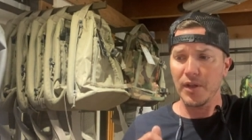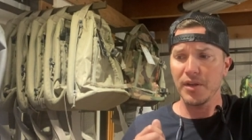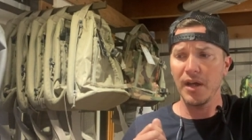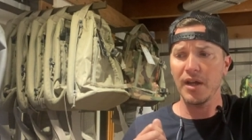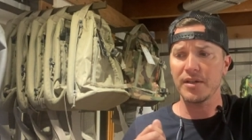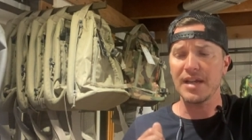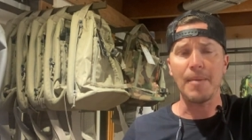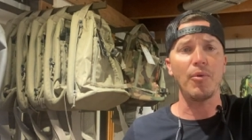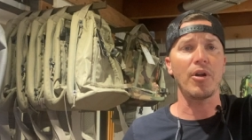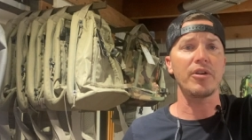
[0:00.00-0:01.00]
uh,
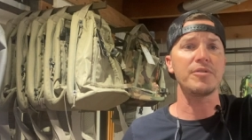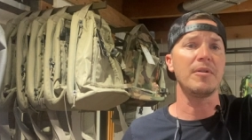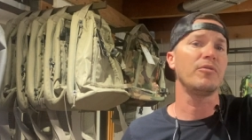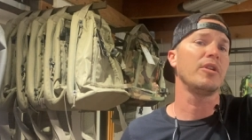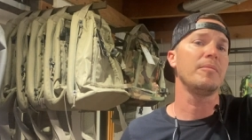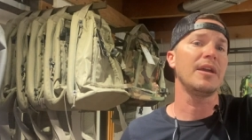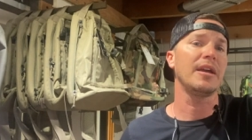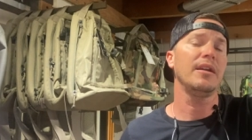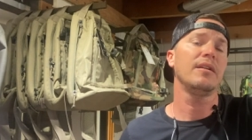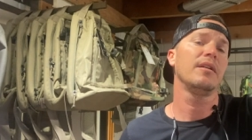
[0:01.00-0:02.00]
top water has been really
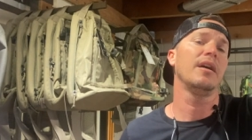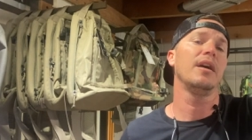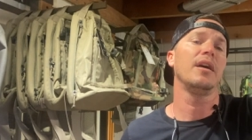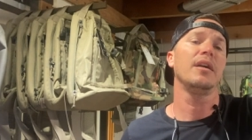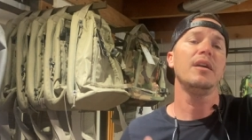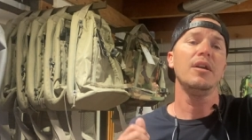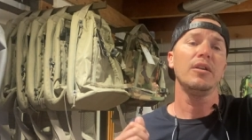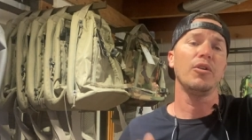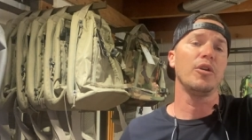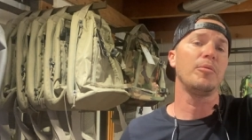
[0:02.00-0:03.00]
big. Uh,
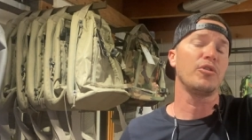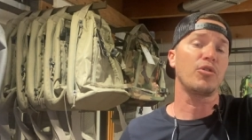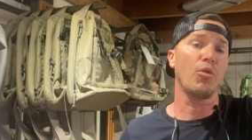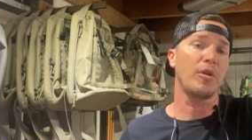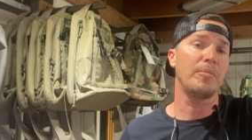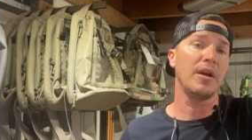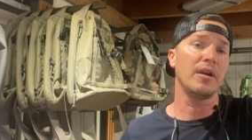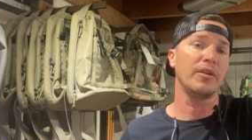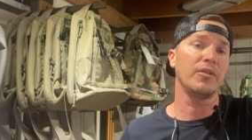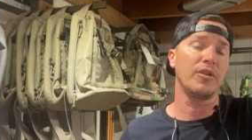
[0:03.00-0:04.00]
load up on your cork
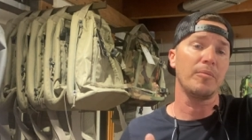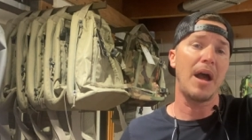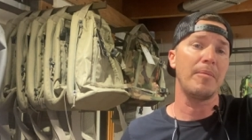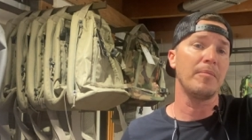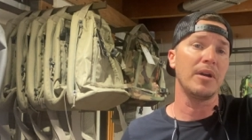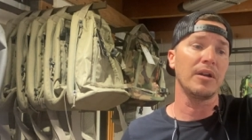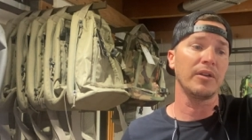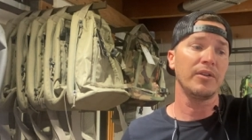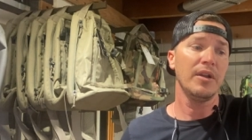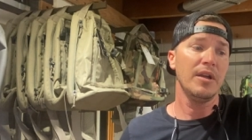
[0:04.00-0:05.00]
bugs, on your popping
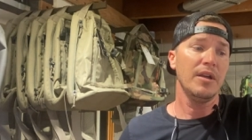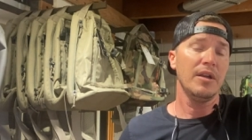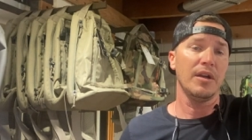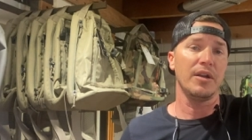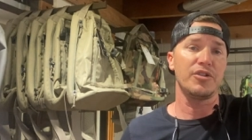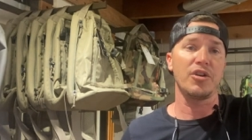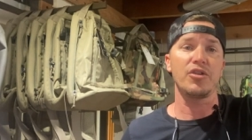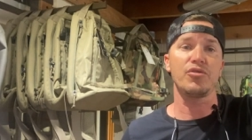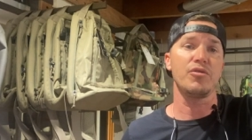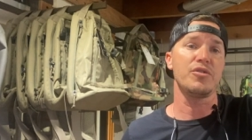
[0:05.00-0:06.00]
bugs. Uh,
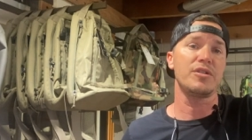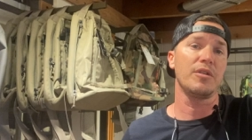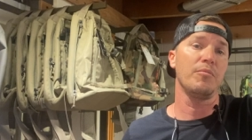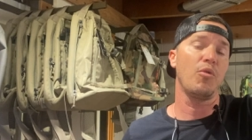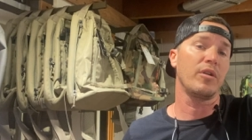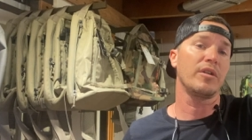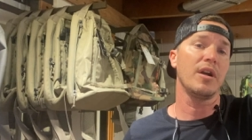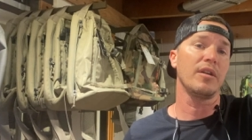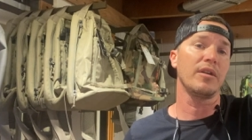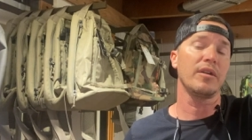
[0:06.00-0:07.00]
chartreuse is an important
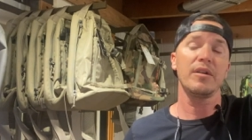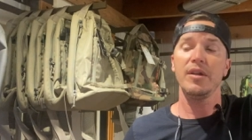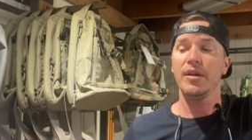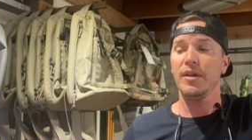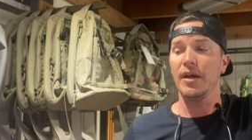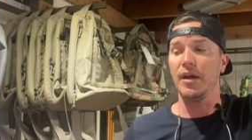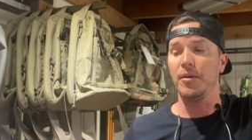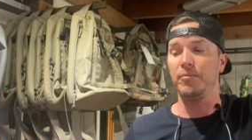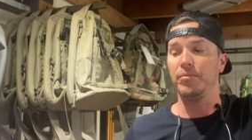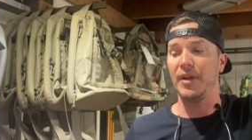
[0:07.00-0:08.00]
color.
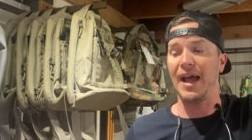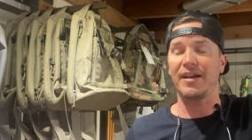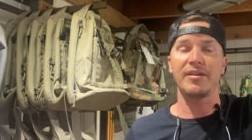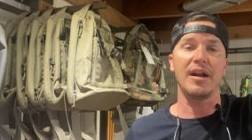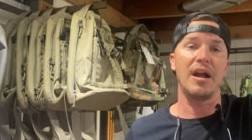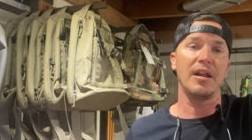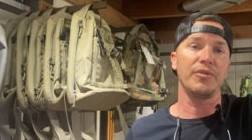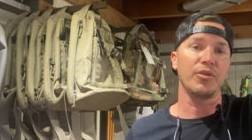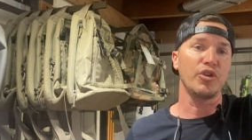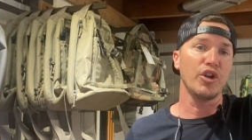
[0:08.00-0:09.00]
Um, blacks and olives
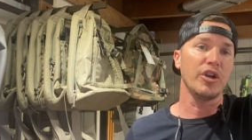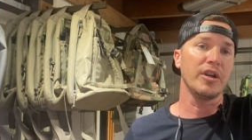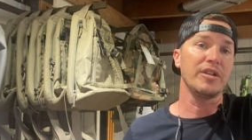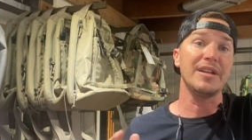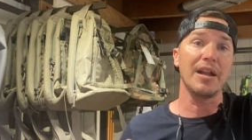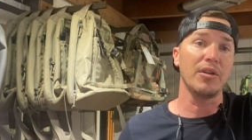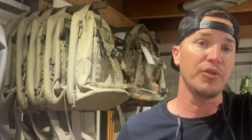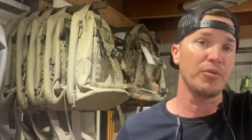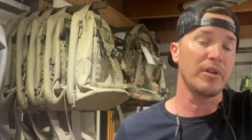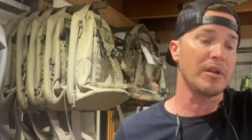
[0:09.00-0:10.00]
are good. Yellow
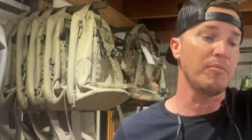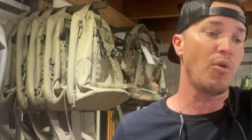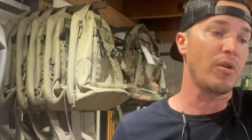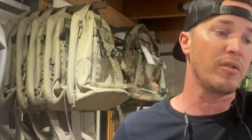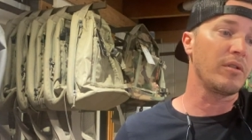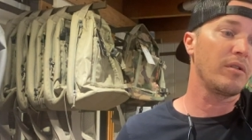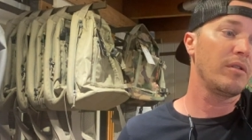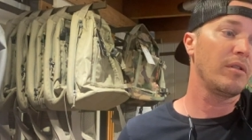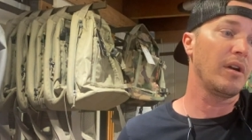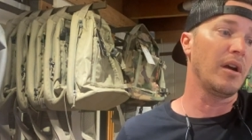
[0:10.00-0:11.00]
is really important.
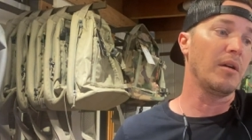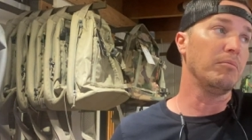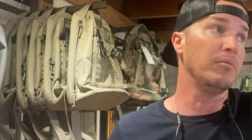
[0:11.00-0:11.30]
Um,